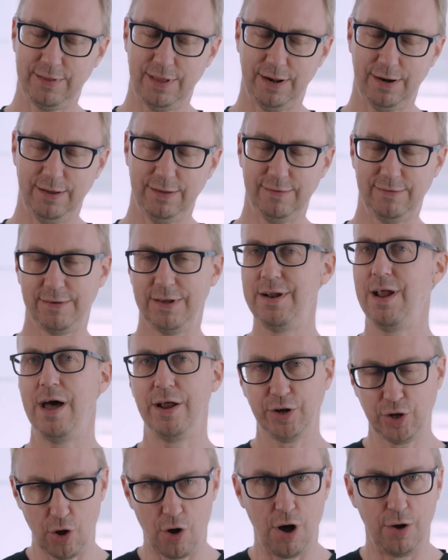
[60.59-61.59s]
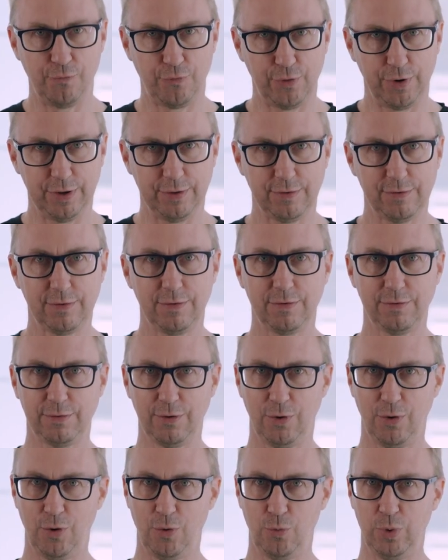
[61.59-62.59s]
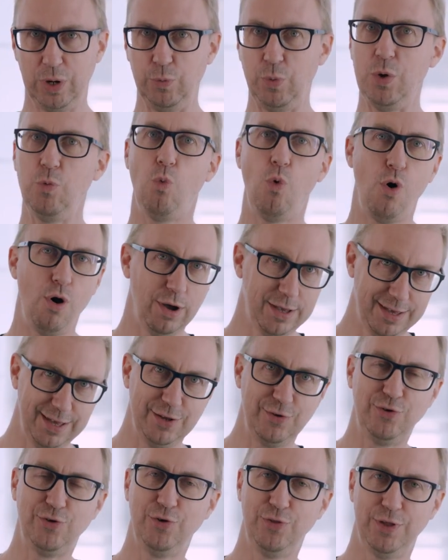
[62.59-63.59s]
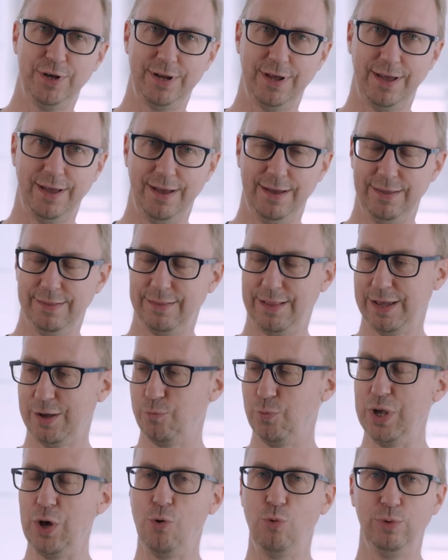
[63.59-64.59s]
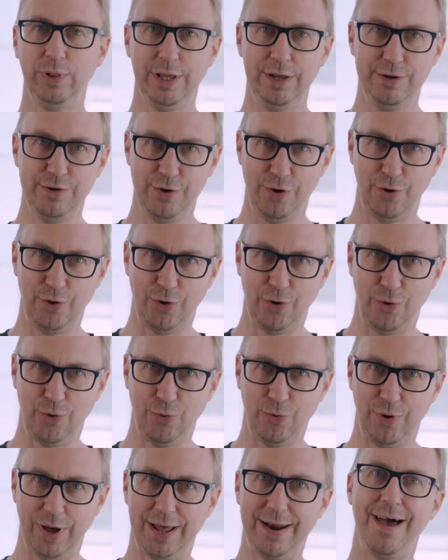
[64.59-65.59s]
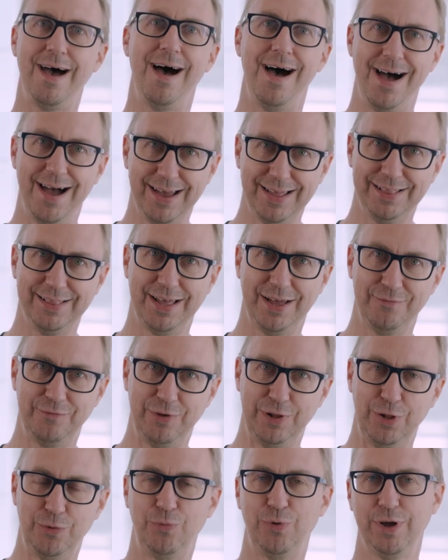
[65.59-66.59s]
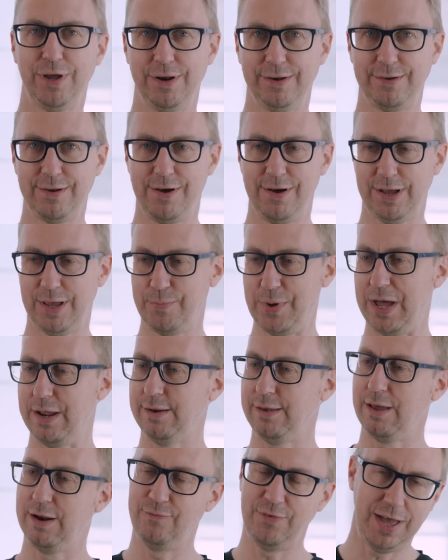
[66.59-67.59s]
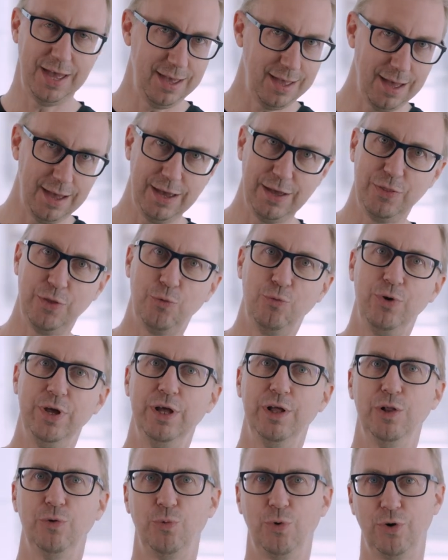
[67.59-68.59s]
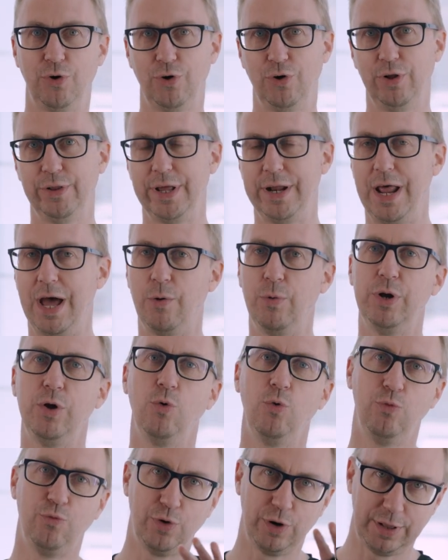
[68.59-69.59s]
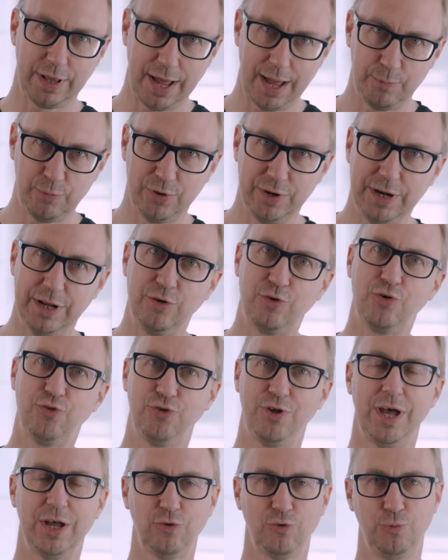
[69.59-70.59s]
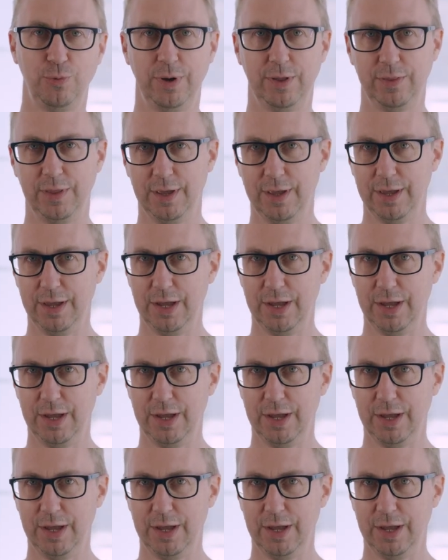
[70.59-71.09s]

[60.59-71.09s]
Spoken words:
that it's an unconference. So when we walk into the day, like we only know at a high level, we're going to talk about kind of AI in the real world and how it overlaps and intersects with